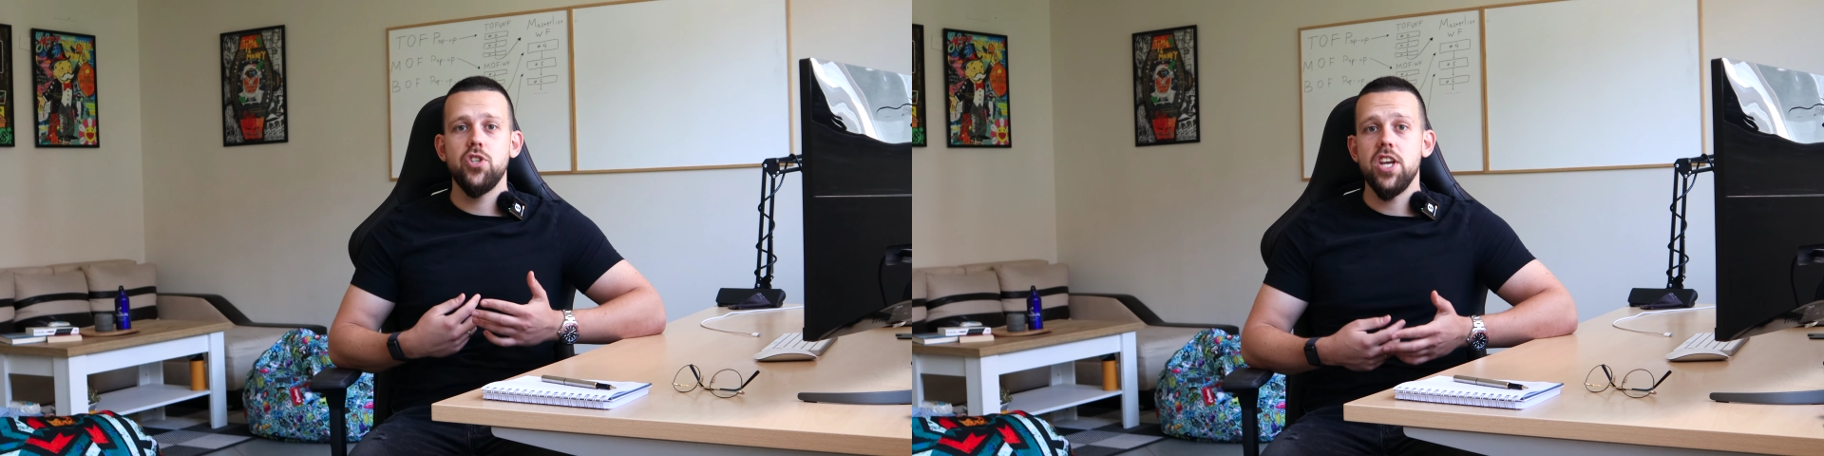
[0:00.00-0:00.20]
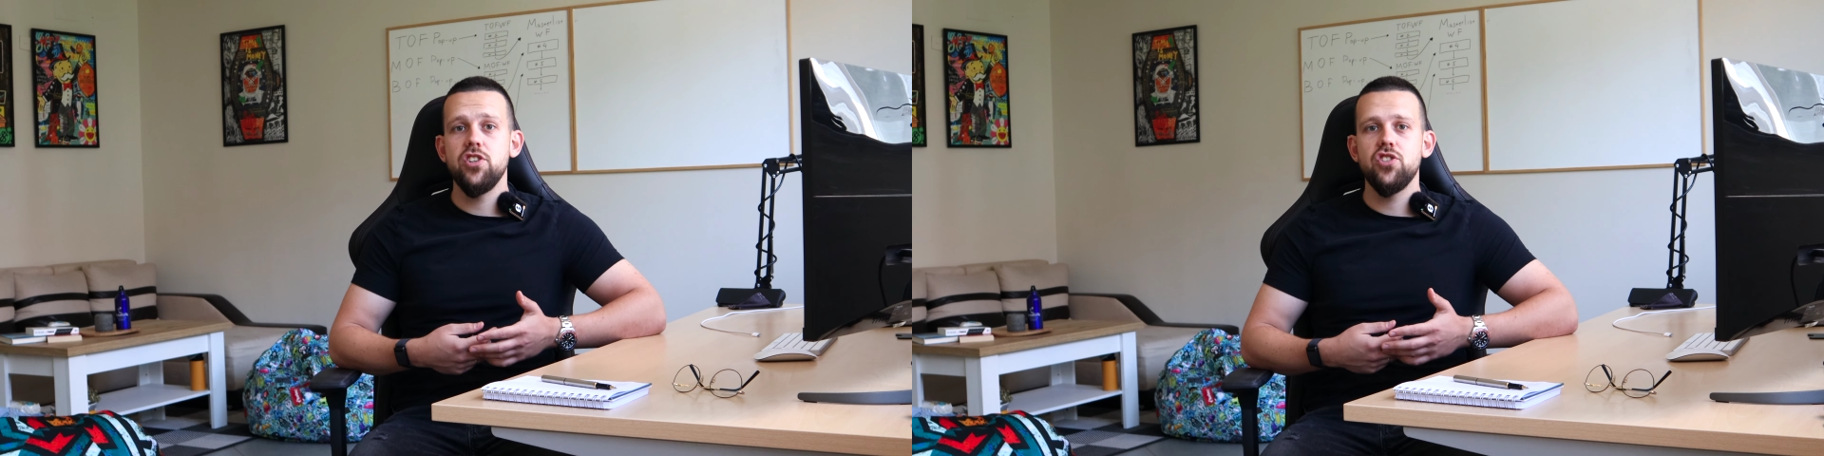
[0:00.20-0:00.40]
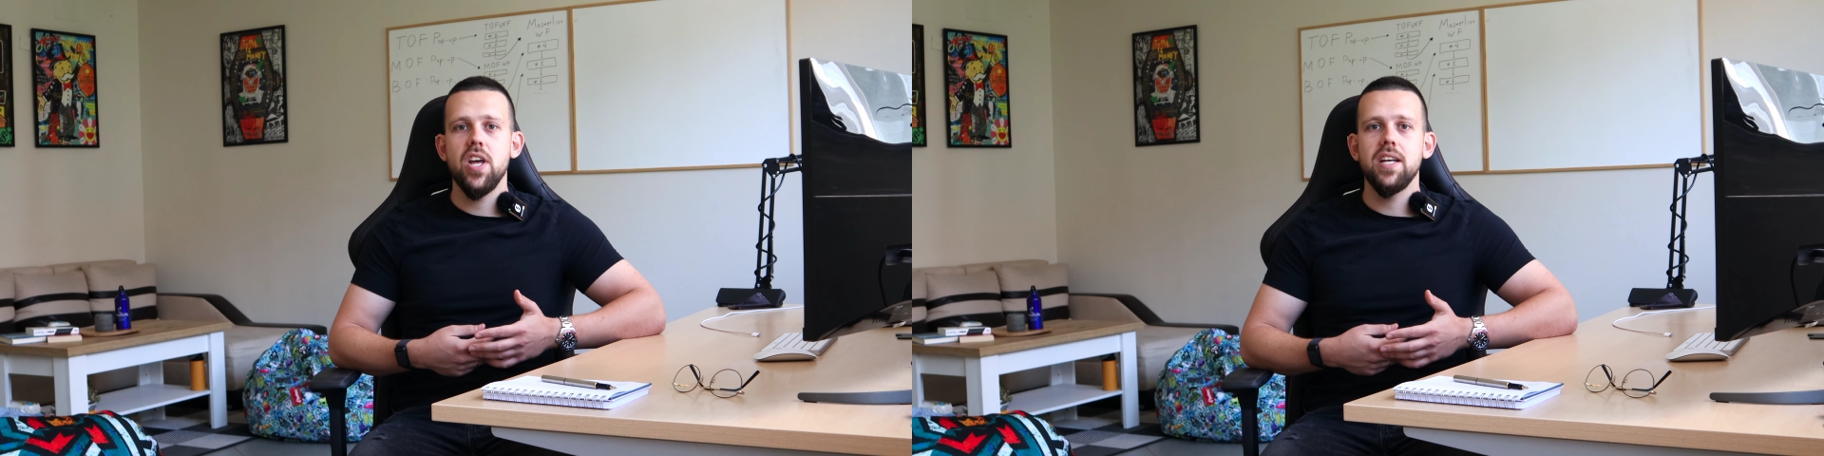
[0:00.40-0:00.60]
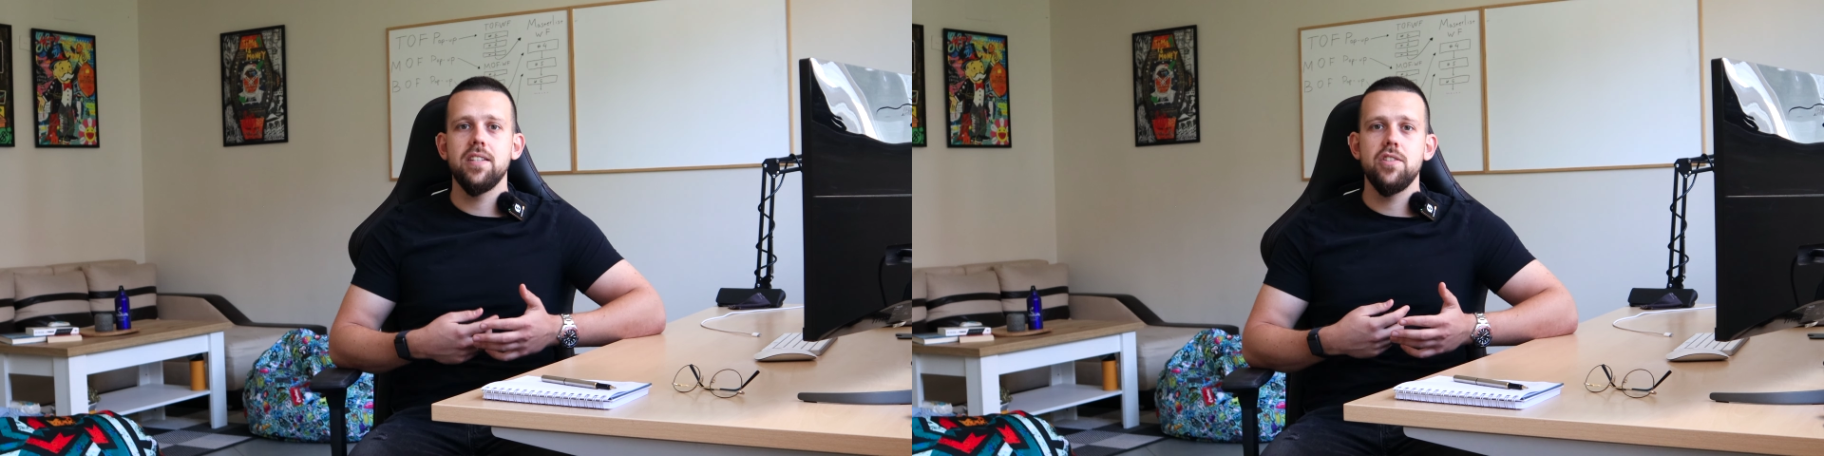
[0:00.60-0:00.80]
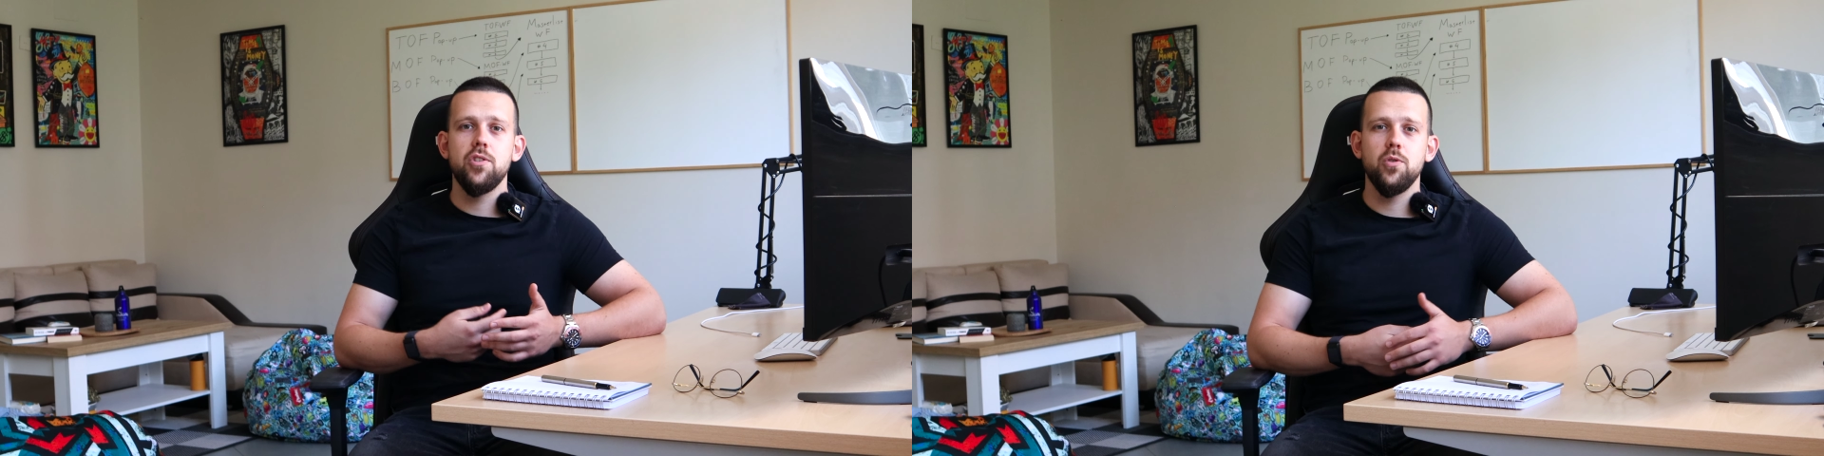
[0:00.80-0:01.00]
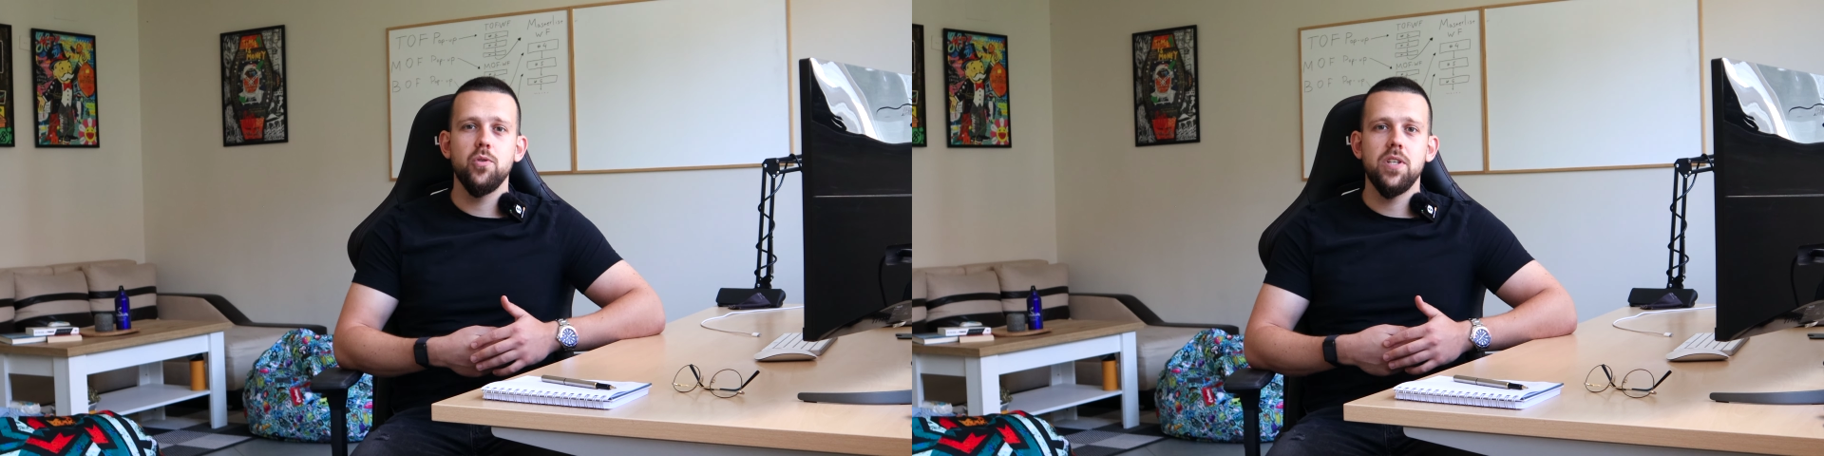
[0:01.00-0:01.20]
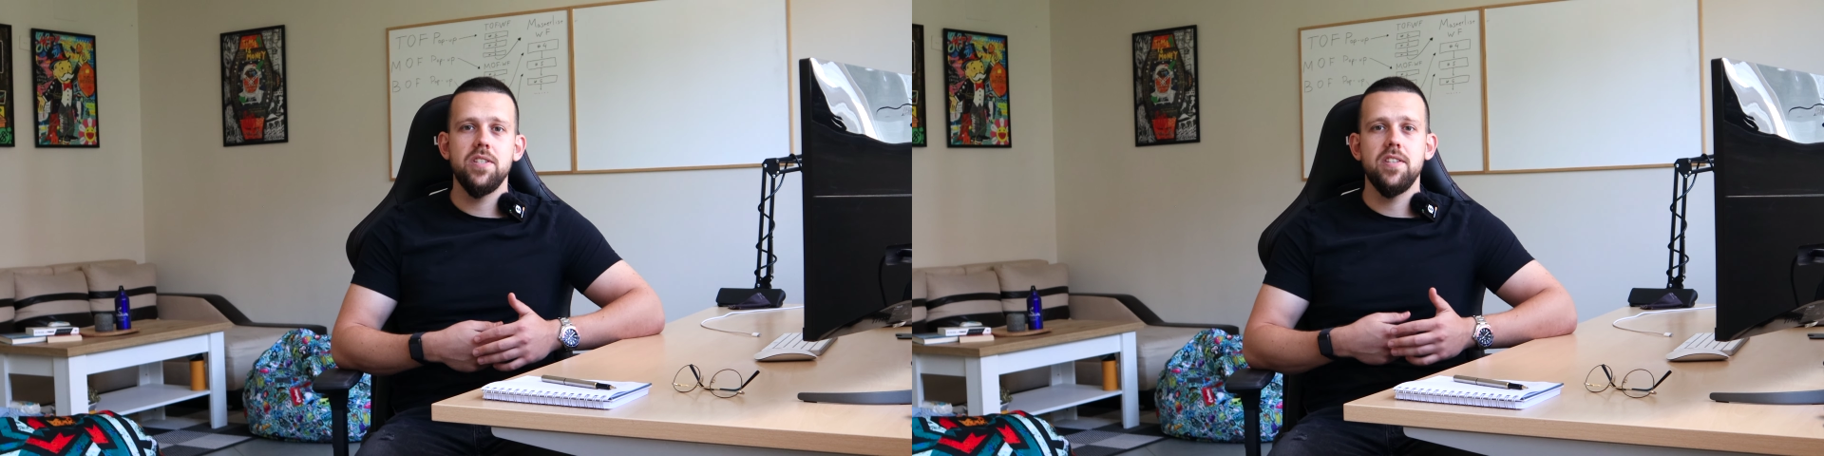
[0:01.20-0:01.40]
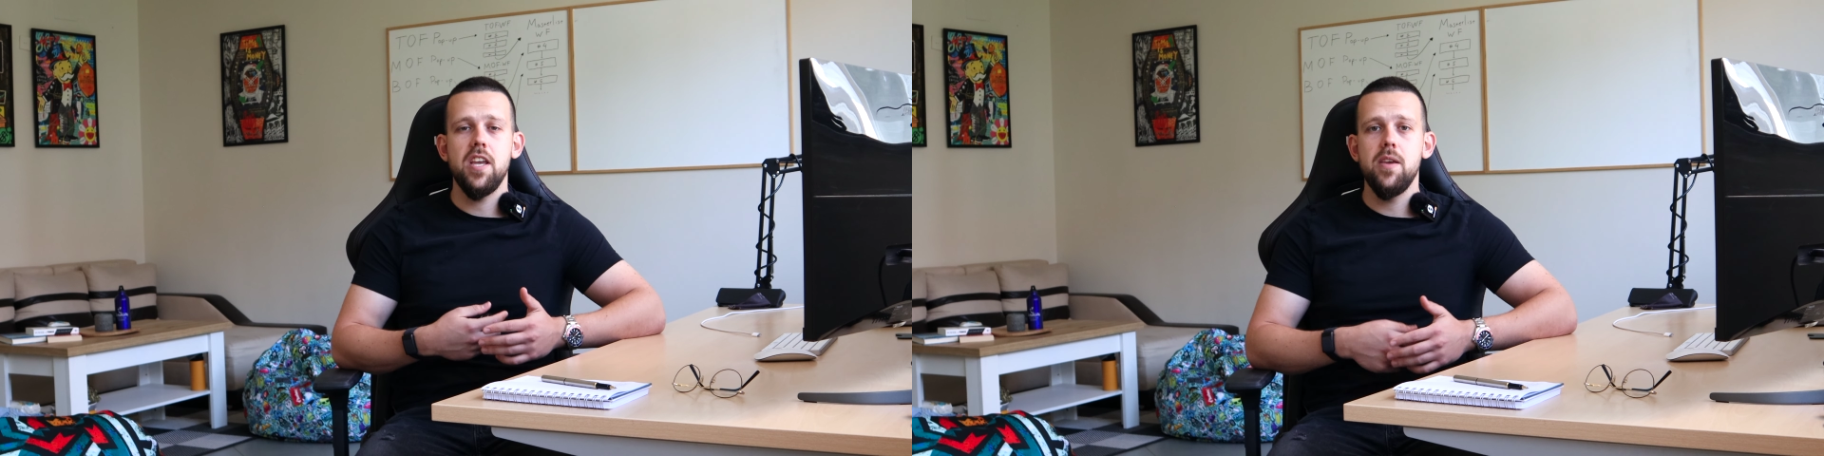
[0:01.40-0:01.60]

change that as soon as the